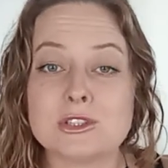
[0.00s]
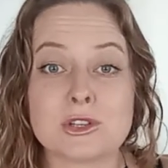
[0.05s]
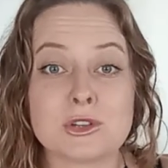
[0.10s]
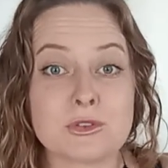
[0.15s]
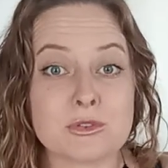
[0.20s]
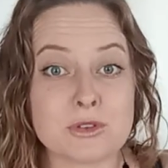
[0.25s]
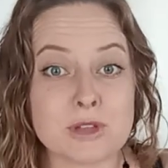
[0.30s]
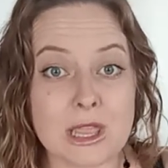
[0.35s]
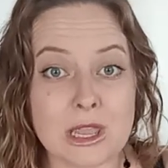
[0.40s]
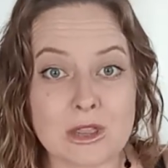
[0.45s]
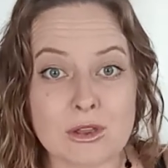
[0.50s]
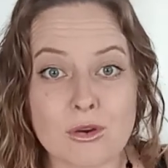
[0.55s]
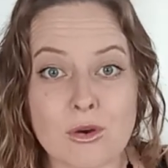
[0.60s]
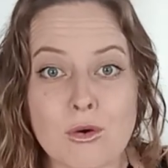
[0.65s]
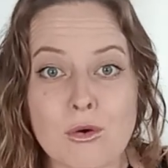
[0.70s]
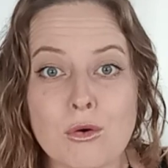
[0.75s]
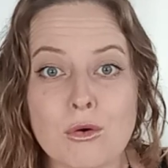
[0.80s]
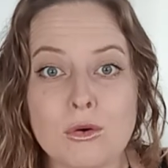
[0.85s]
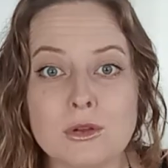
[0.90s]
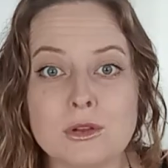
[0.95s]
to create
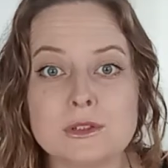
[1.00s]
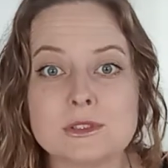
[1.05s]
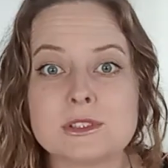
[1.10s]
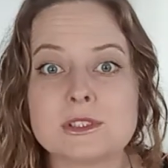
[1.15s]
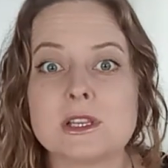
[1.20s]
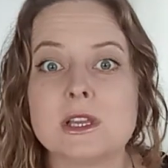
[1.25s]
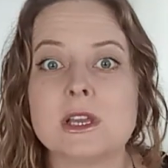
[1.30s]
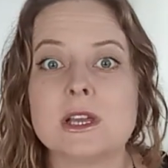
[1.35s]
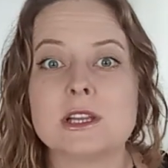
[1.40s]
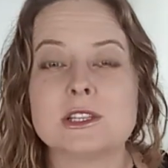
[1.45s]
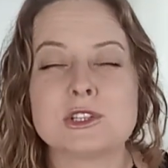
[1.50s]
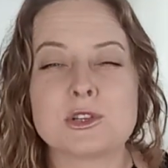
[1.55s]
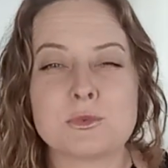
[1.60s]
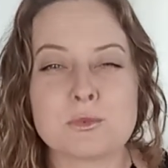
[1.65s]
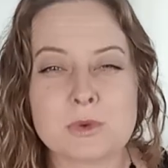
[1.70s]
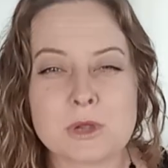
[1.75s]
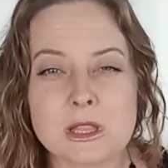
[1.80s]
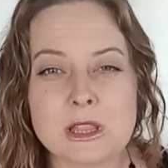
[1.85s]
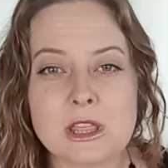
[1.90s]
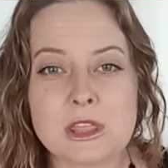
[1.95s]
goals, to
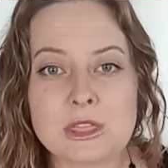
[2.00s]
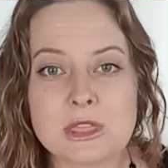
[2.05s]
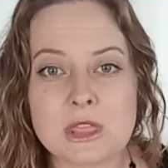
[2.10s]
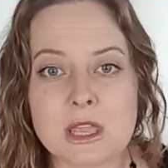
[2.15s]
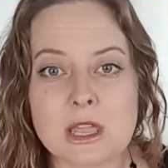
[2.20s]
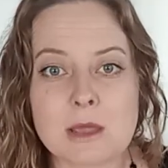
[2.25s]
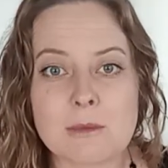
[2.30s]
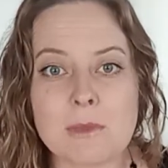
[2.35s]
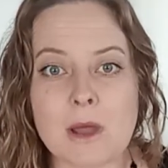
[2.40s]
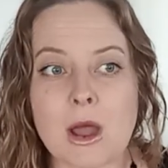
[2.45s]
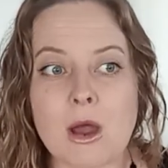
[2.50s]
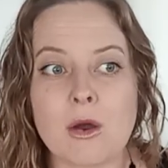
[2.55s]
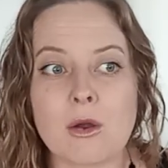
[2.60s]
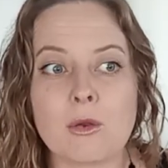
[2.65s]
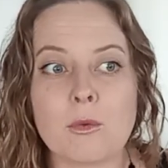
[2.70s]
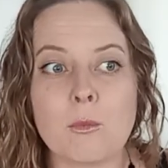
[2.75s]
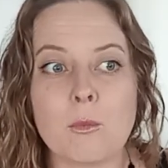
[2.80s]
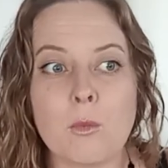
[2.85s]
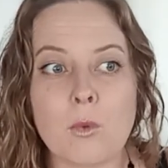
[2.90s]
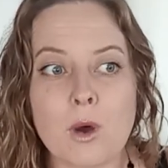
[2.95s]
really think
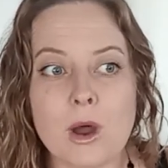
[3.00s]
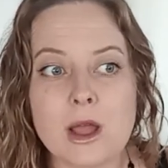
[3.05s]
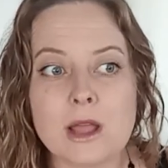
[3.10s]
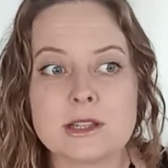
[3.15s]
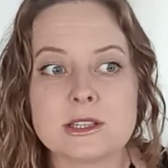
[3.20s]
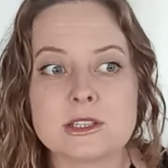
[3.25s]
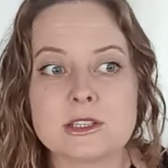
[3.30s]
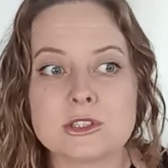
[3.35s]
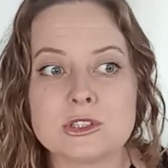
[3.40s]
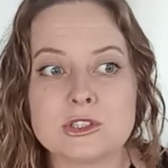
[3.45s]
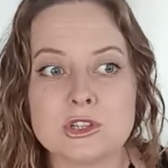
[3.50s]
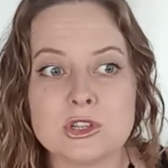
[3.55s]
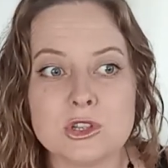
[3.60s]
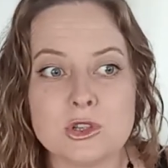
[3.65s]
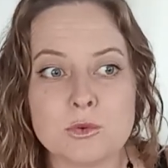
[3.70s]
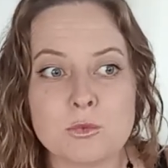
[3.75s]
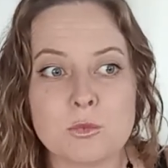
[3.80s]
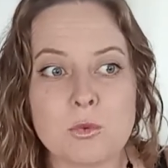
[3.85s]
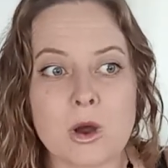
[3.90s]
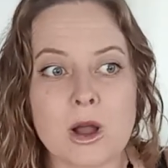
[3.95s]
about what do
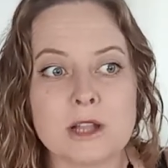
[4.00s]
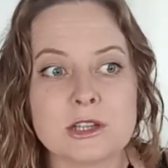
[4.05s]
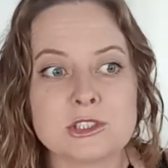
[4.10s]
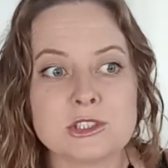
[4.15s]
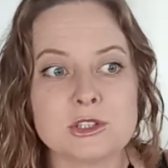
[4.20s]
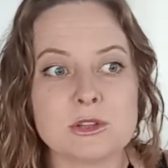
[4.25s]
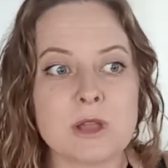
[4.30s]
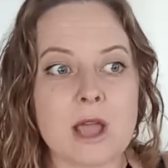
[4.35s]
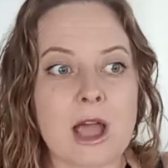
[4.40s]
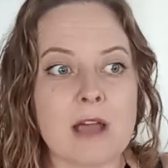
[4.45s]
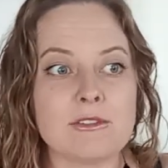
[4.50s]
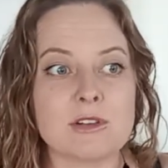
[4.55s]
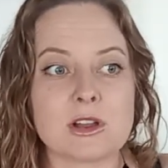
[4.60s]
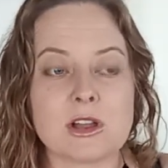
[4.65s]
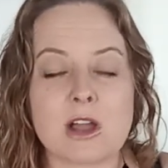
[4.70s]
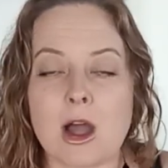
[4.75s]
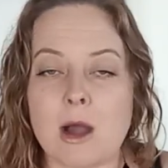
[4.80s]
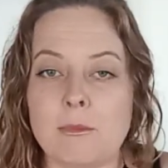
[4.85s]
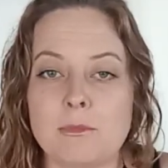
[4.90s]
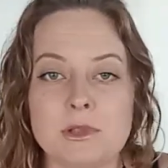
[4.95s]
you want to have
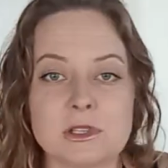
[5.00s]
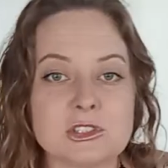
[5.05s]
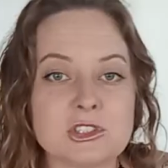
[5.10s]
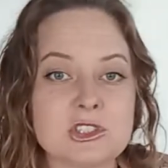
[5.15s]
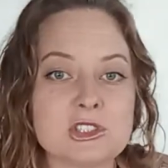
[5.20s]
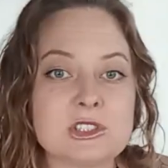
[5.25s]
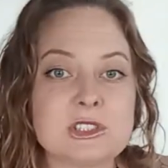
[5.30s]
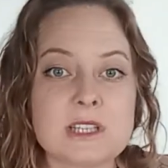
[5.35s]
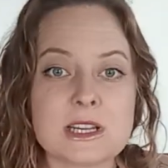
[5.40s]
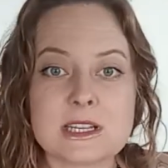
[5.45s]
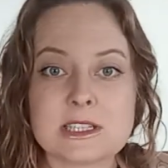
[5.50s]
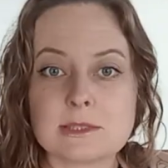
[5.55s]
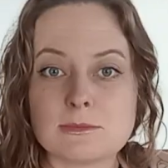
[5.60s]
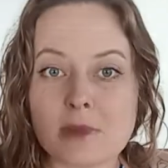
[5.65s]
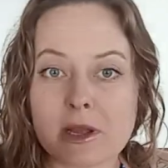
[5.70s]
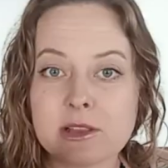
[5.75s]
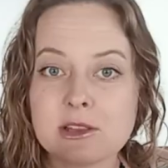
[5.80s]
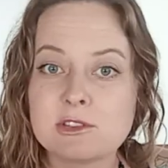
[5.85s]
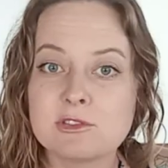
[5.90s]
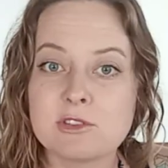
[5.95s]
accomplished 6
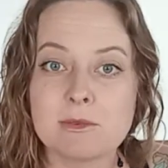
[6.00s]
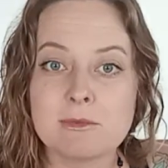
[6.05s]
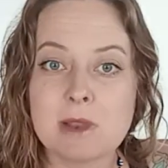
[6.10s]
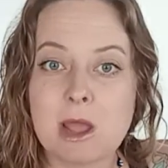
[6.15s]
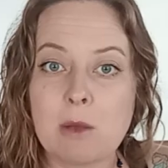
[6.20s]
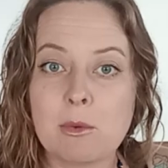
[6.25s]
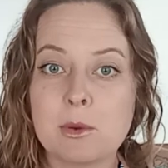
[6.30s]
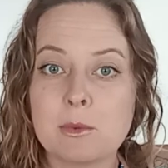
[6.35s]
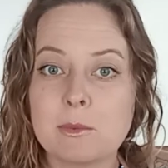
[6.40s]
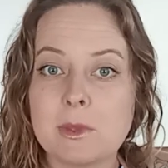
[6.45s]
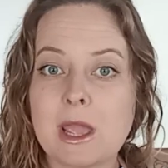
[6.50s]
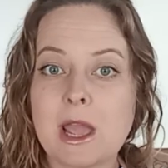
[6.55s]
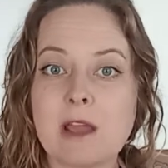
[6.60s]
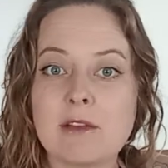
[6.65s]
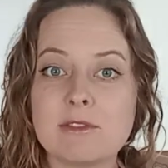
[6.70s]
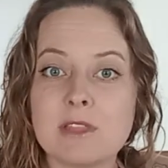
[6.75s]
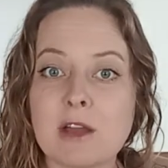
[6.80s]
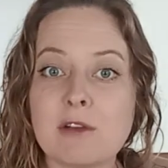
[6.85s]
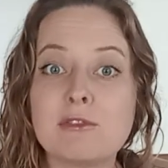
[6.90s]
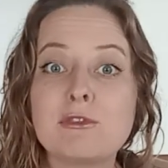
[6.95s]
months from now when we
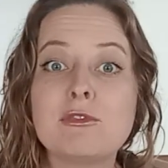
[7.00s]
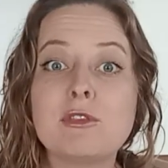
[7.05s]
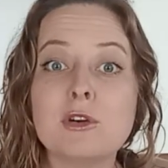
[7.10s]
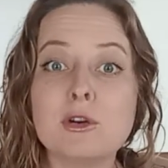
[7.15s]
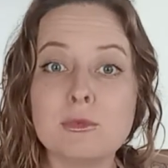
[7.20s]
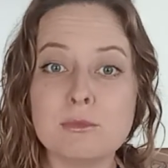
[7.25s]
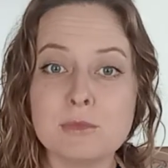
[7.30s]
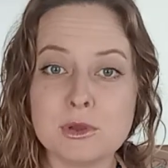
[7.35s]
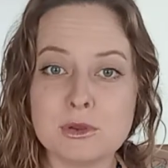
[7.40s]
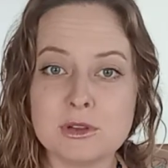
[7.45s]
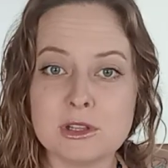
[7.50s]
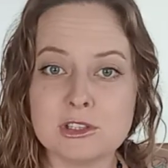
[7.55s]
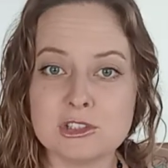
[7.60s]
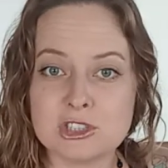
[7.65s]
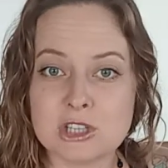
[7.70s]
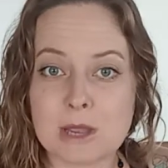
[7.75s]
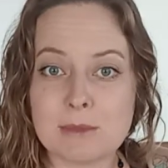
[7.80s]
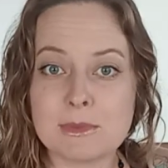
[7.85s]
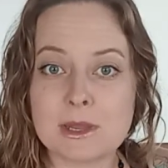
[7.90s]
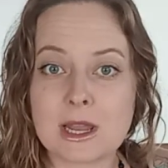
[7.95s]
have that full moon
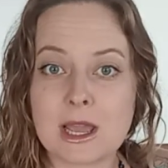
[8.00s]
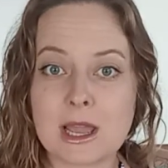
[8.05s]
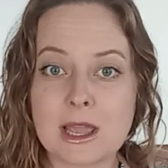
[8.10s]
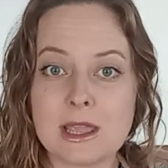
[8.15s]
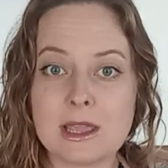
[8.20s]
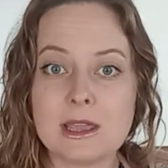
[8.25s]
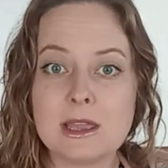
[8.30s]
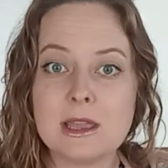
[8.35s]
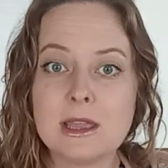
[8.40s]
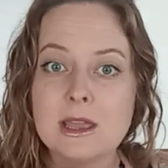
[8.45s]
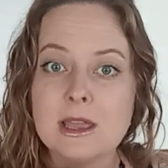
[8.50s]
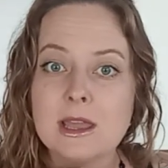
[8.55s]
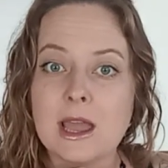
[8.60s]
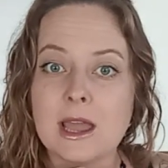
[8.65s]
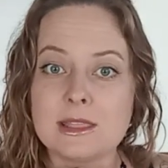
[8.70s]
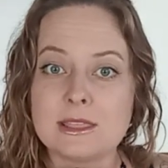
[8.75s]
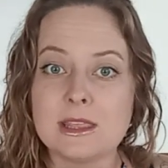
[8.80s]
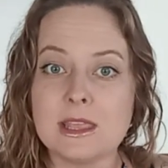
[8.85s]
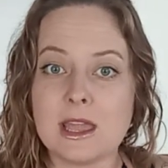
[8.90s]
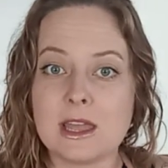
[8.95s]
in Gemini.
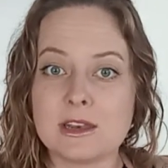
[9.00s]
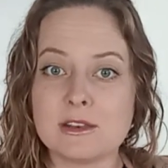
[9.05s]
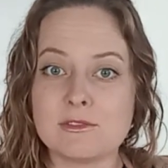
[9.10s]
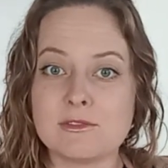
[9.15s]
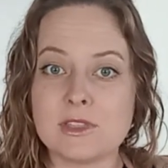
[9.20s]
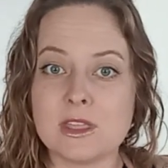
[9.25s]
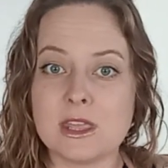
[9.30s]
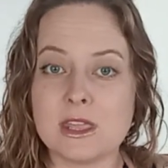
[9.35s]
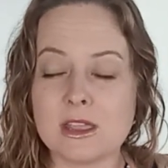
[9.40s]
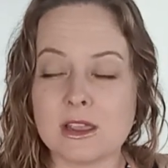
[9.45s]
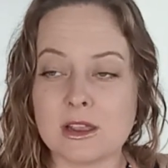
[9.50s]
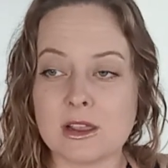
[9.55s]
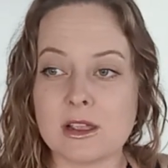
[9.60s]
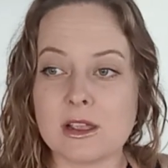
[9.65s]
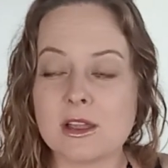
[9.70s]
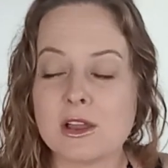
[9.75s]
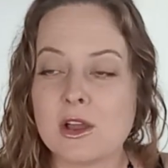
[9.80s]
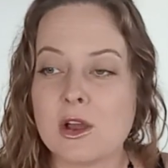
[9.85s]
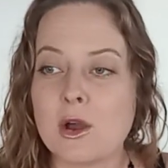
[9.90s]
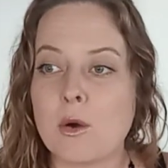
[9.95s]
At the end of the
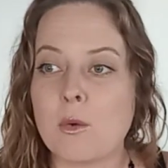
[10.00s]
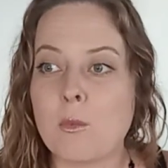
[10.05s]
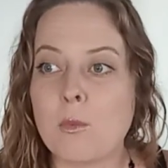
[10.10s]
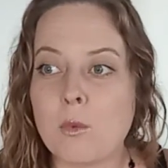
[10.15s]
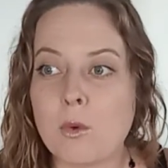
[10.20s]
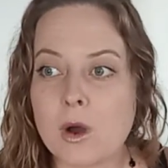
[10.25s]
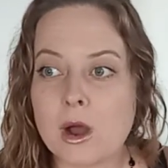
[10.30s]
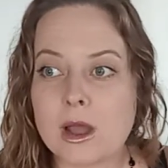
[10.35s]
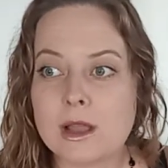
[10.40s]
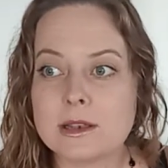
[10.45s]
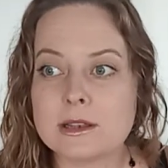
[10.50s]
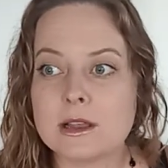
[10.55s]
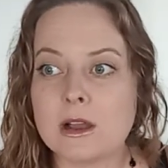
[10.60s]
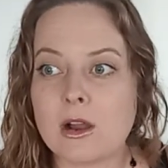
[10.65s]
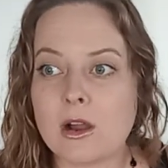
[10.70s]
year, we're